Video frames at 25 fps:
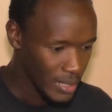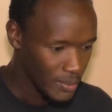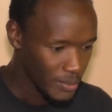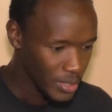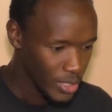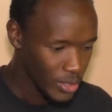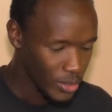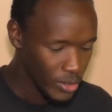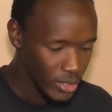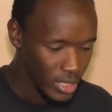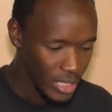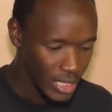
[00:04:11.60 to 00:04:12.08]
I'm
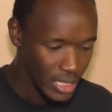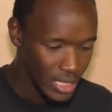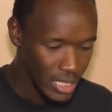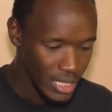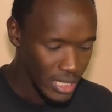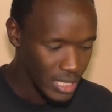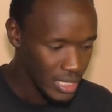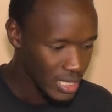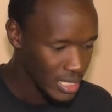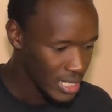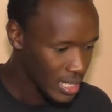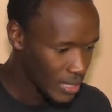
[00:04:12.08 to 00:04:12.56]
recording
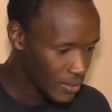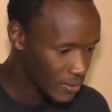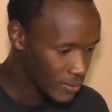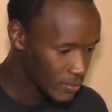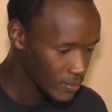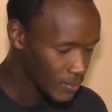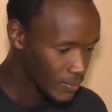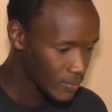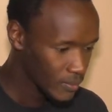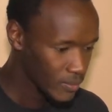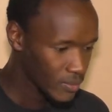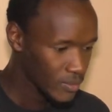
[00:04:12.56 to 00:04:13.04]
this
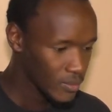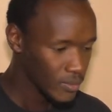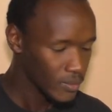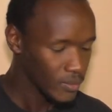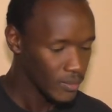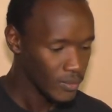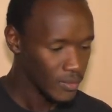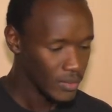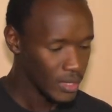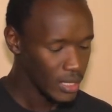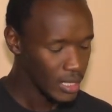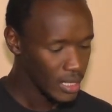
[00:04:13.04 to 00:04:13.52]
now,
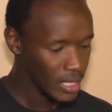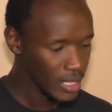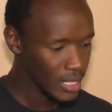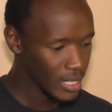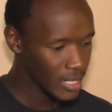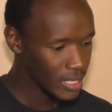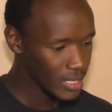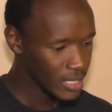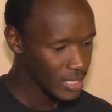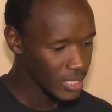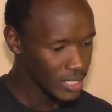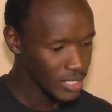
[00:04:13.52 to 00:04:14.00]

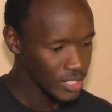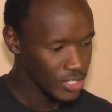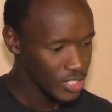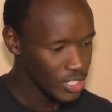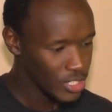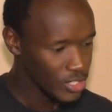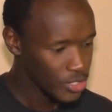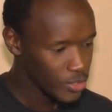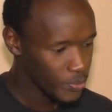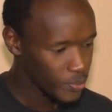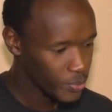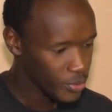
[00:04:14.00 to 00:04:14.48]
this is
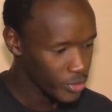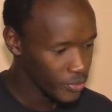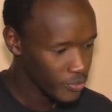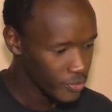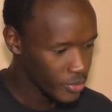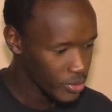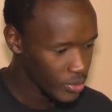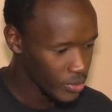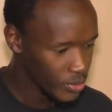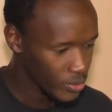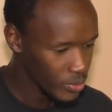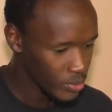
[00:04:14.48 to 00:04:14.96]
just to
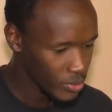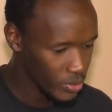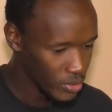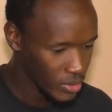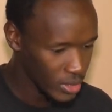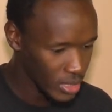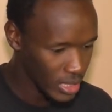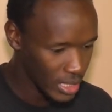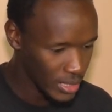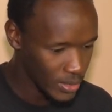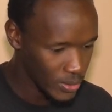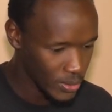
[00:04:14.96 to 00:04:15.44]
prove to you
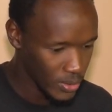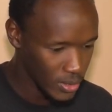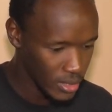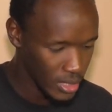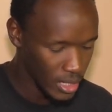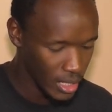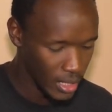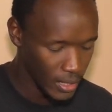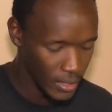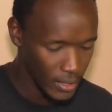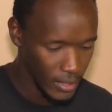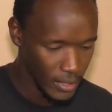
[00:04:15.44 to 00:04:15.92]
that
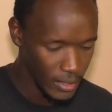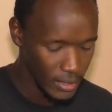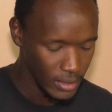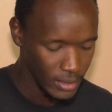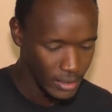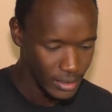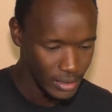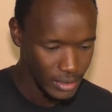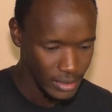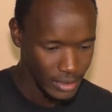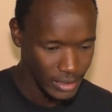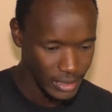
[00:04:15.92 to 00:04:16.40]

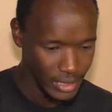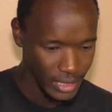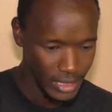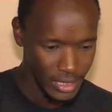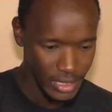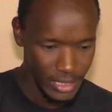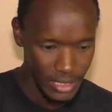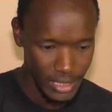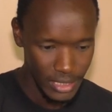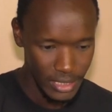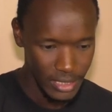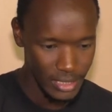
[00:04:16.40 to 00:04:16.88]

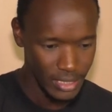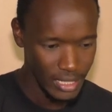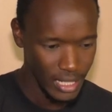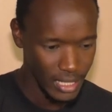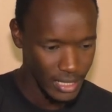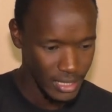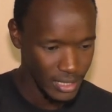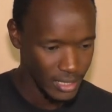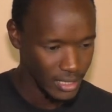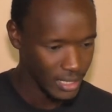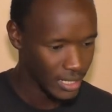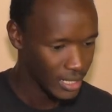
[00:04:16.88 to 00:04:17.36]
Denny-C
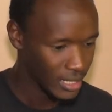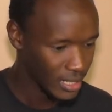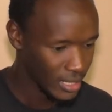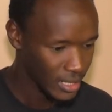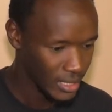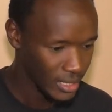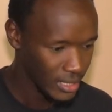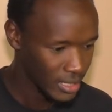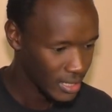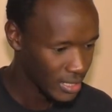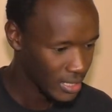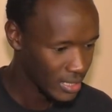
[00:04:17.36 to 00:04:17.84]
does
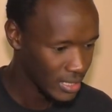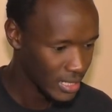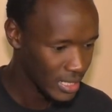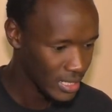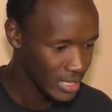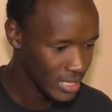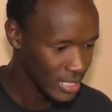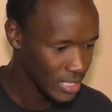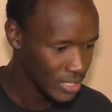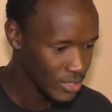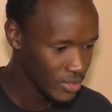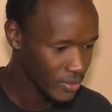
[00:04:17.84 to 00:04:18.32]
the
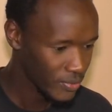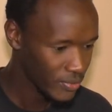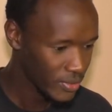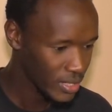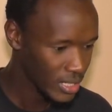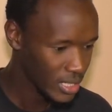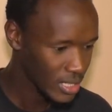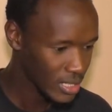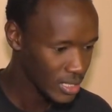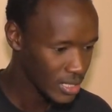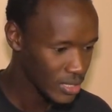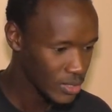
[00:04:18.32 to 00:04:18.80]
dirtiest of
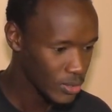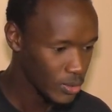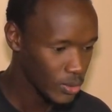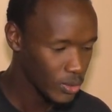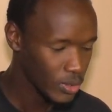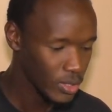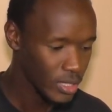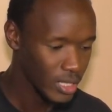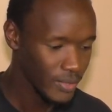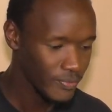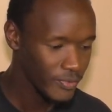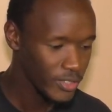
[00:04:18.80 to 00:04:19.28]
things.
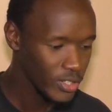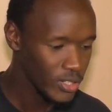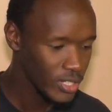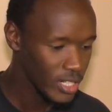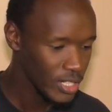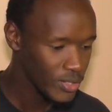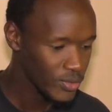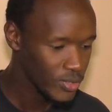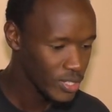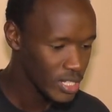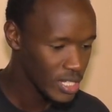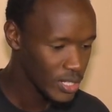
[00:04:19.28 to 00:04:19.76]
So the video
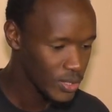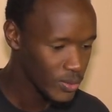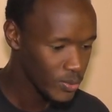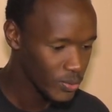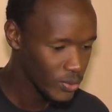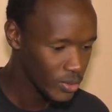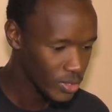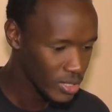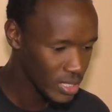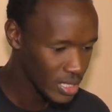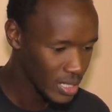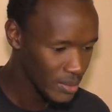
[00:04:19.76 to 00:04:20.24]
that you just
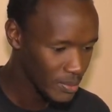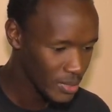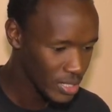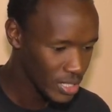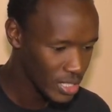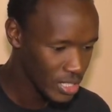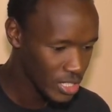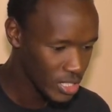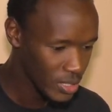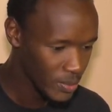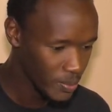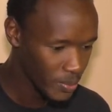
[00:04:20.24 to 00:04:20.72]
watched, let me
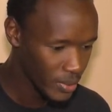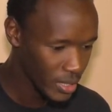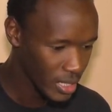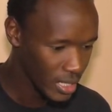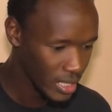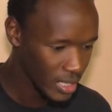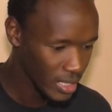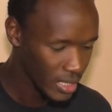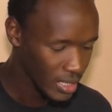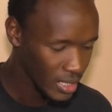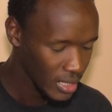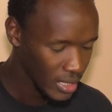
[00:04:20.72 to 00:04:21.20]
just
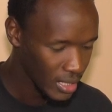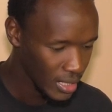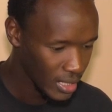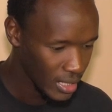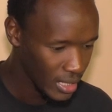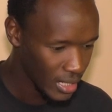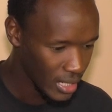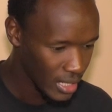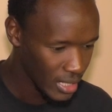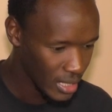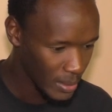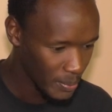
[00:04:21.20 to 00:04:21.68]
replay
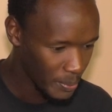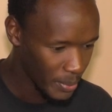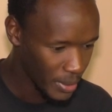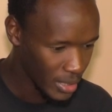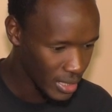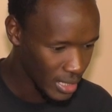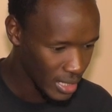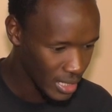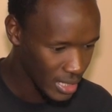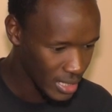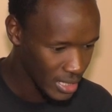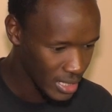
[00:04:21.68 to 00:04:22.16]
at the
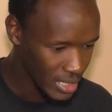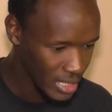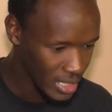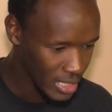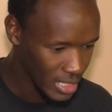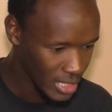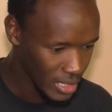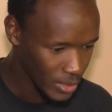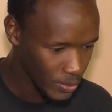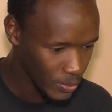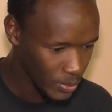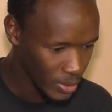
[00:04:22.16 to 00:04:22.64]
part that I
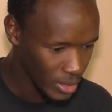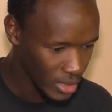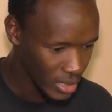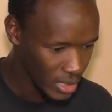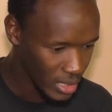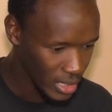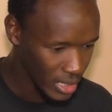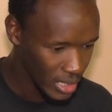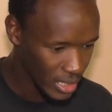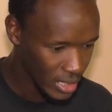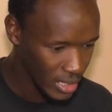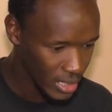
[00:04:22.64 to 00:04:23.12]
started
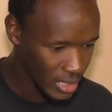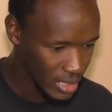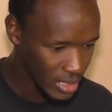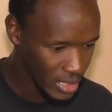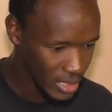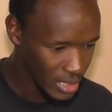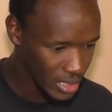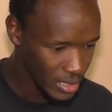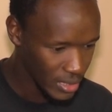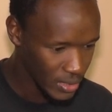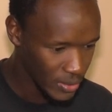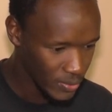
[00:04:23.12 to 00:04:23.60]
with, and
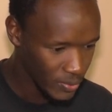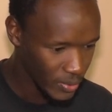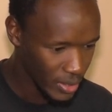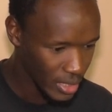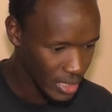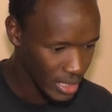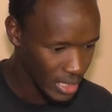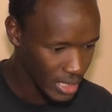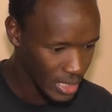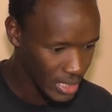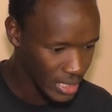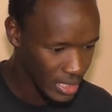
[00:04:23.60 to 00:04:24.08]
this is
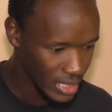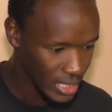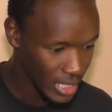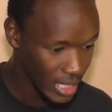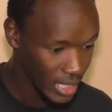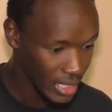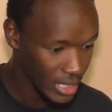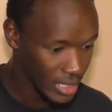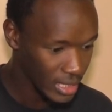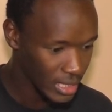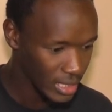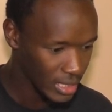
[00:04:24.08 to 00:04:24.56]
what they
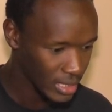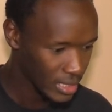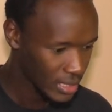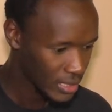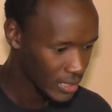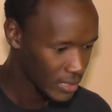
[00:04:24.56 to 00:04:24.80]
said.